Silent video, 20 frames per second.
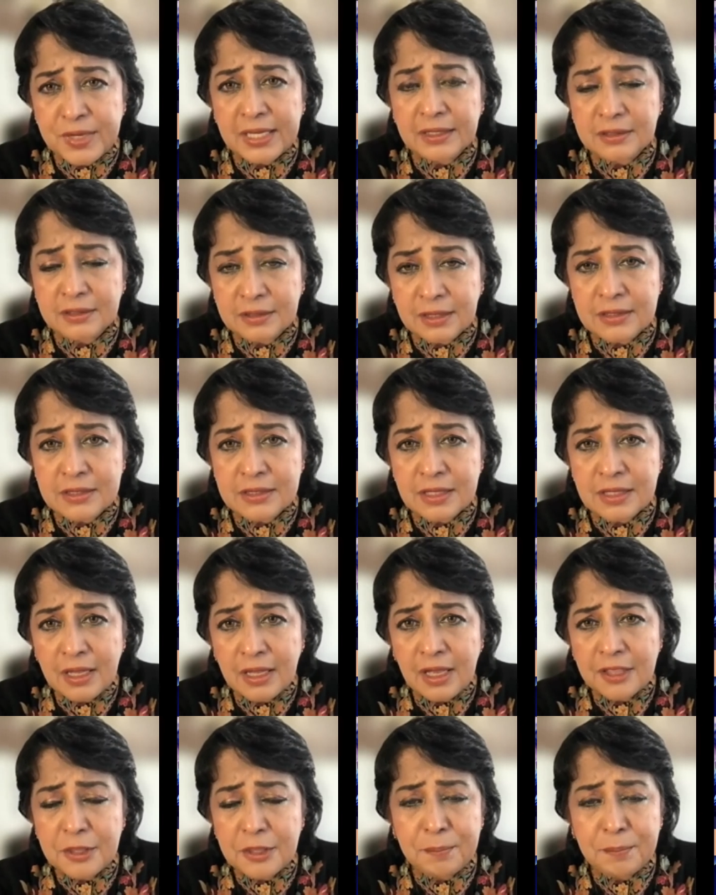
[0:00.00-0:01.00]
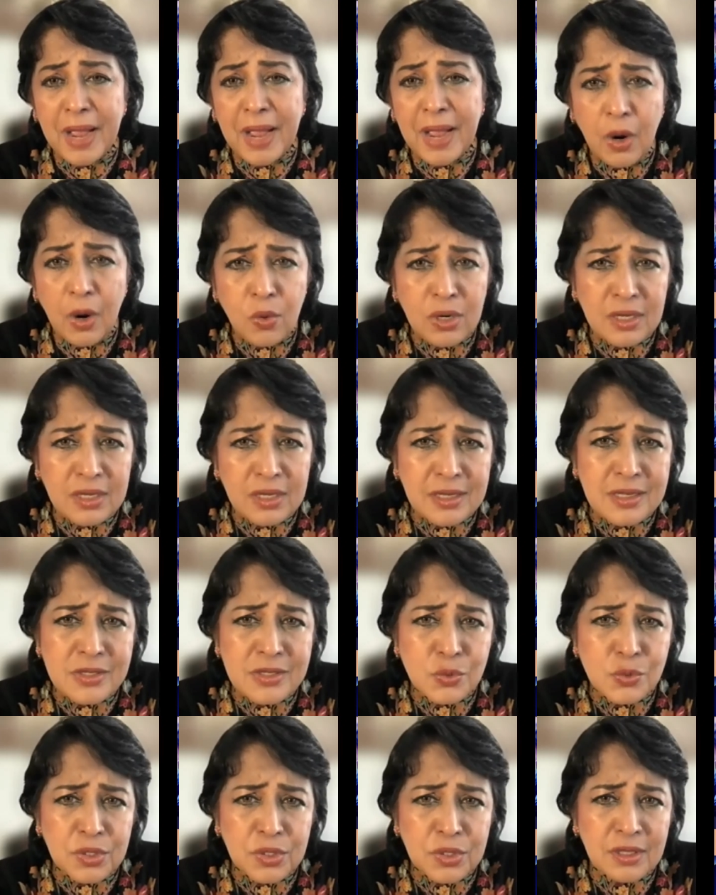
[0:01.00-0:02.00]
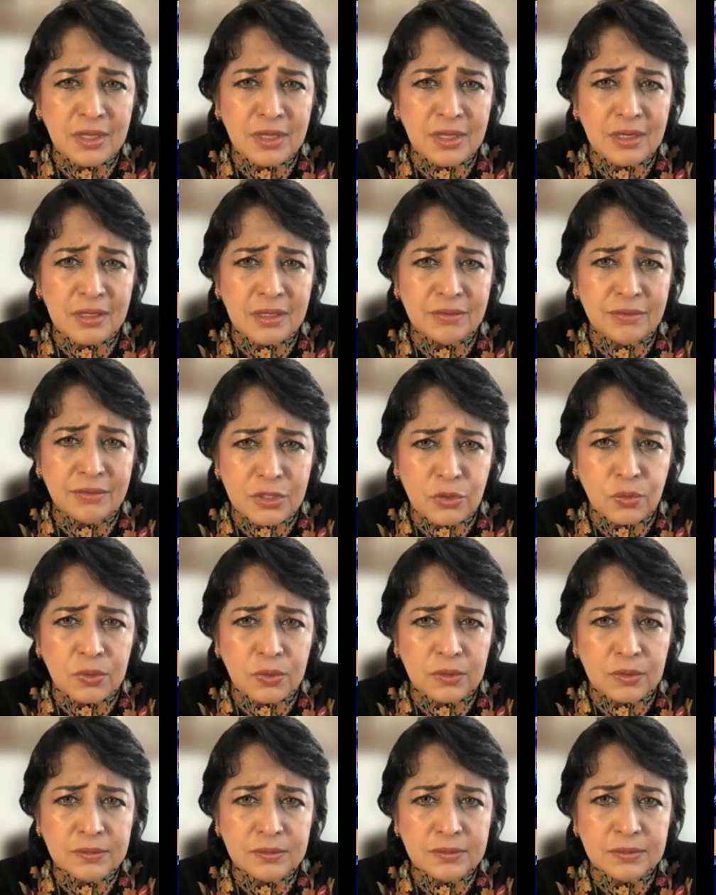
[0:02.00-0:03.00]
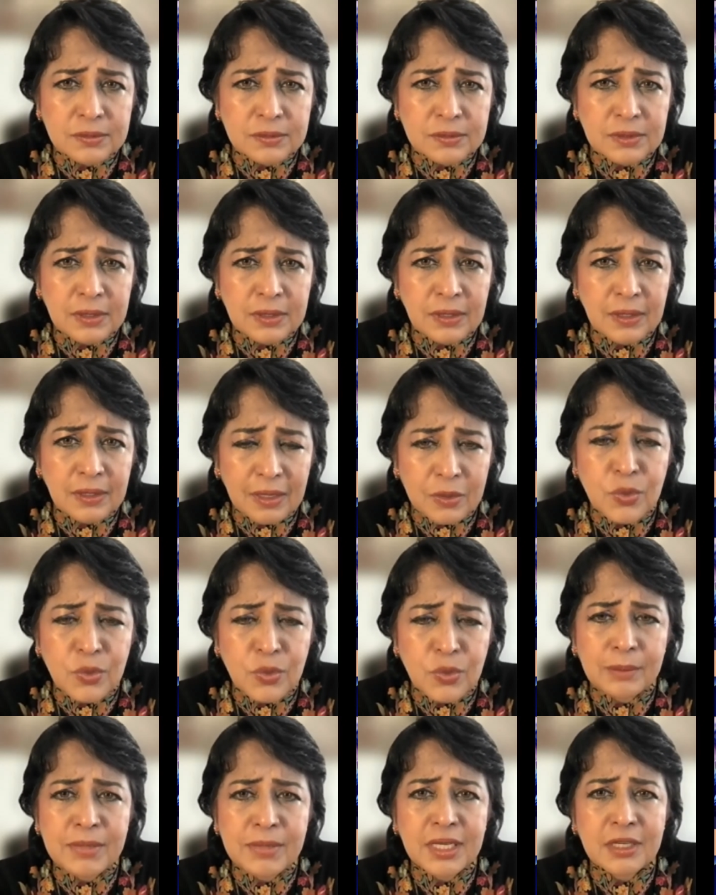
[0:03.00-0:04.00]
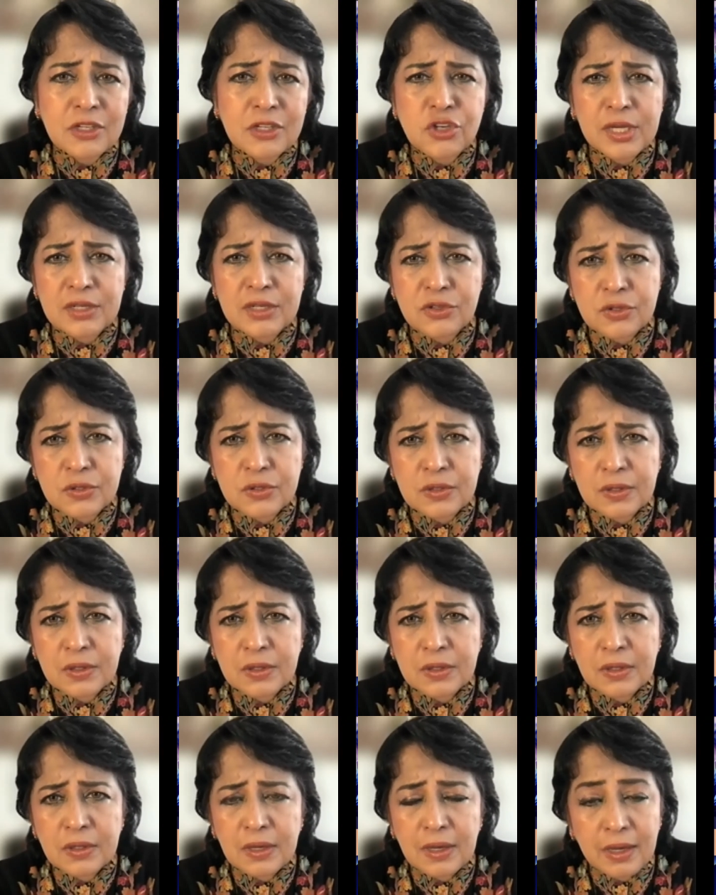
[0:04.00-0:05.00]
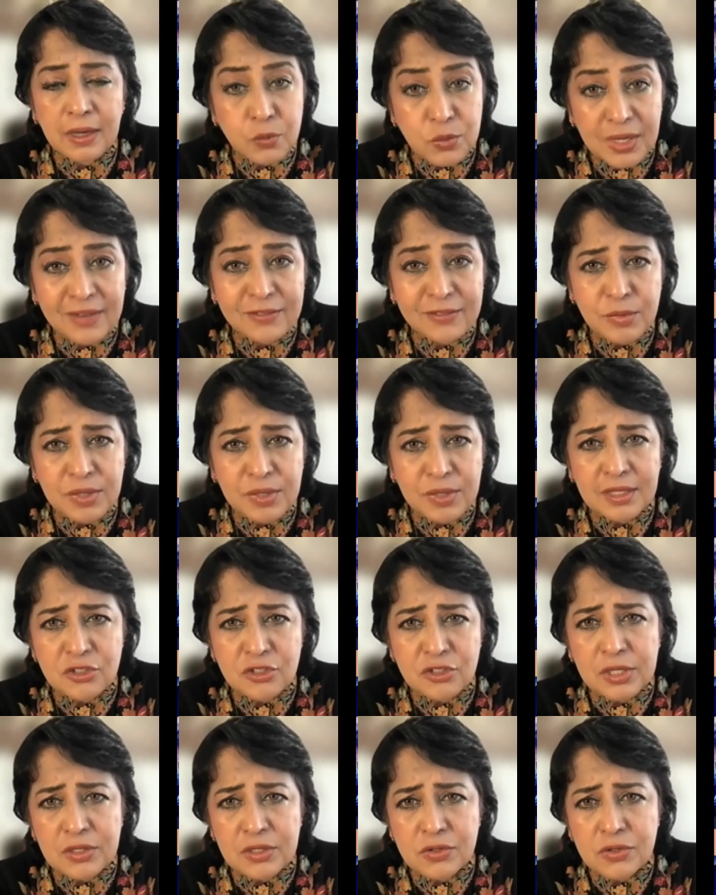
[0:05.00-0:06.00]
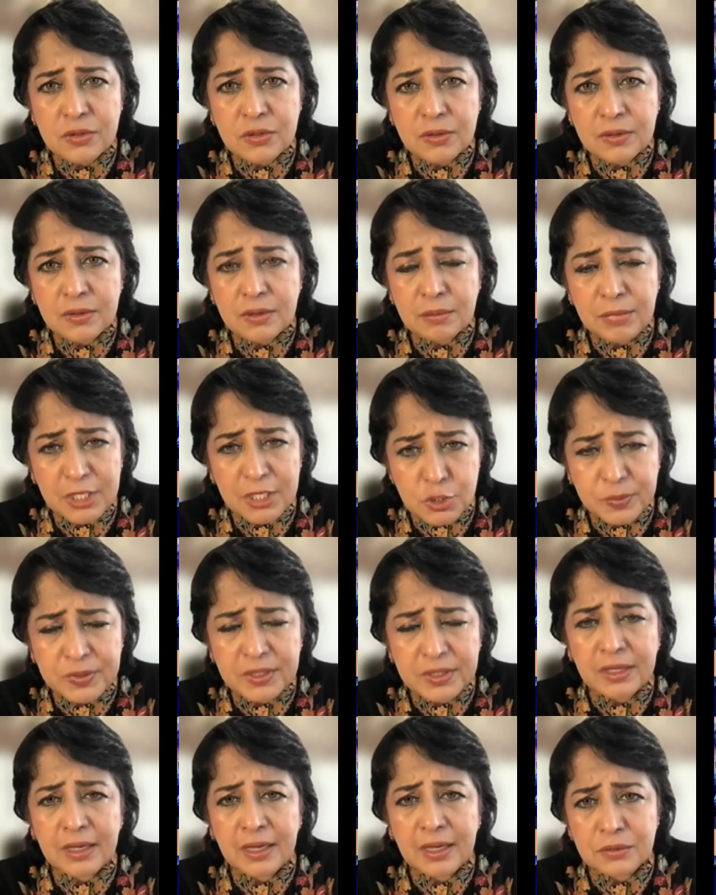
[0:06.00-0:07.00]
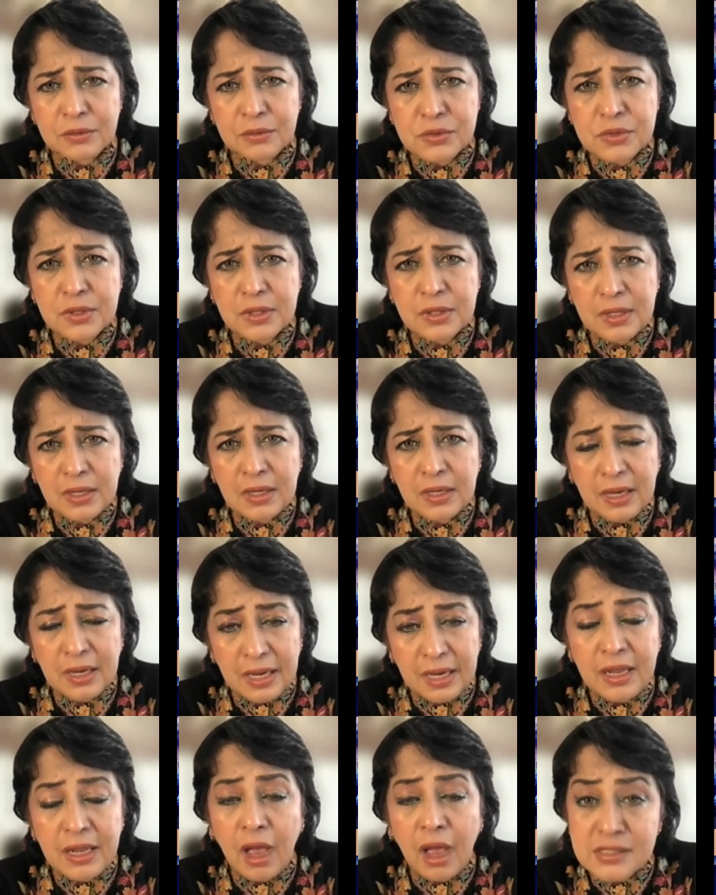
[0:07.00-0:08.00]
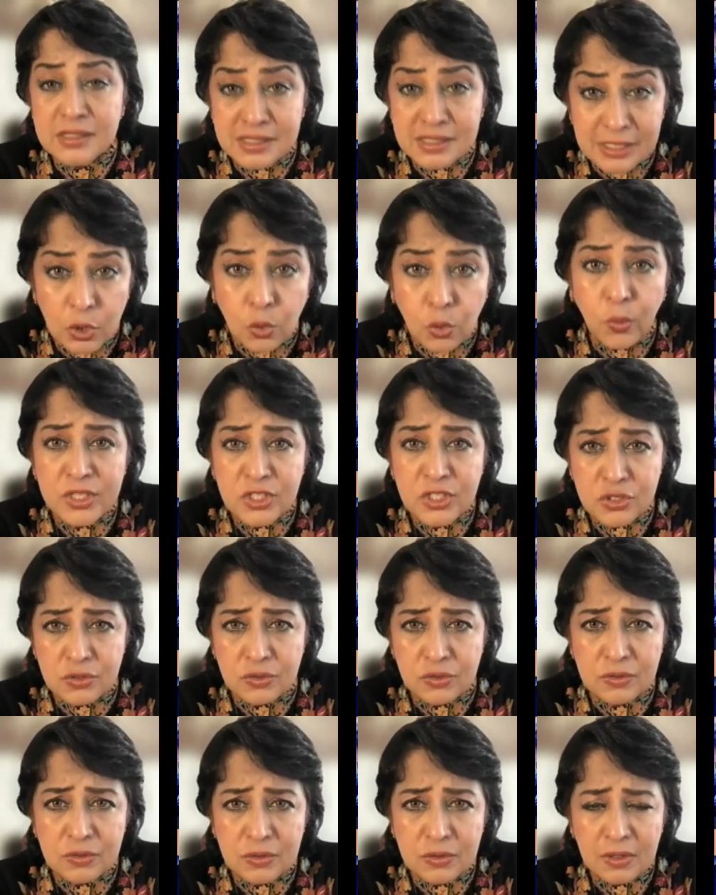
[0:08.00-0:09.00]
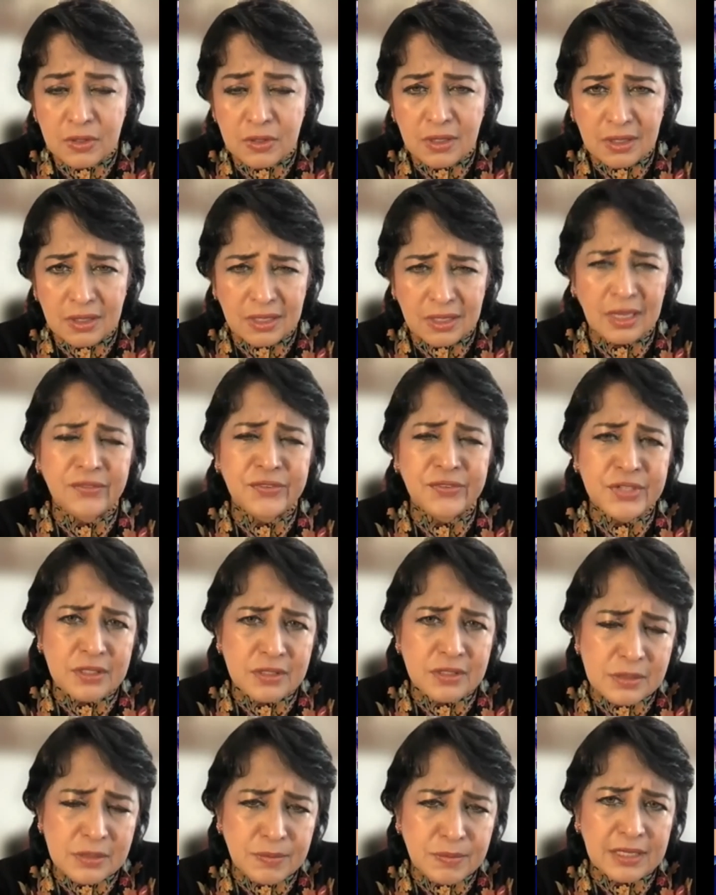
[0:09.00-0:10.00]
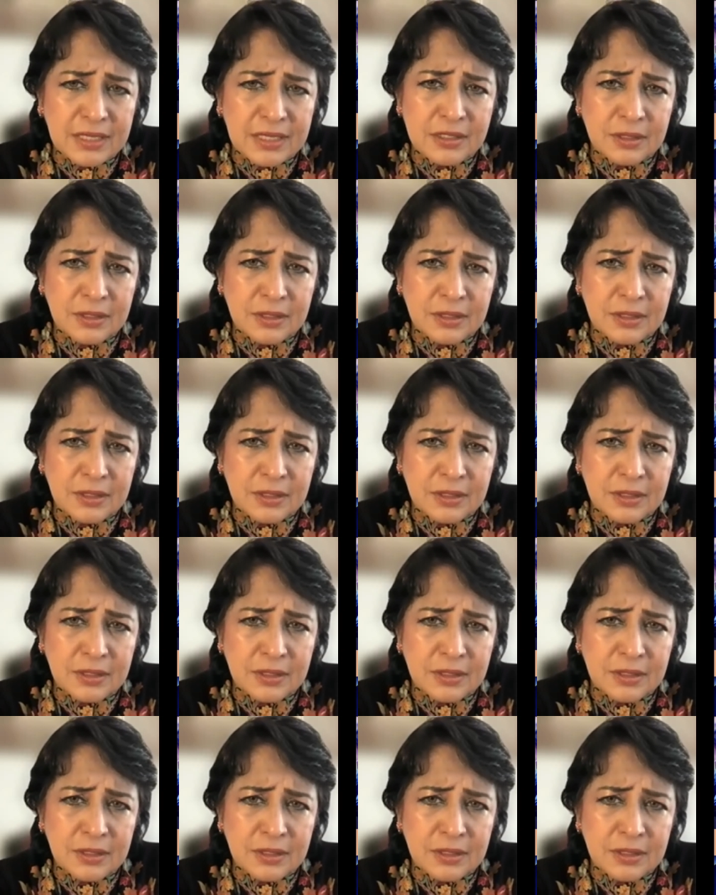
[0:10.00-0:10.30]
that the power is with the individual. And we can make a change. And we have to make that change by speaking out and asking questions. Governance matter.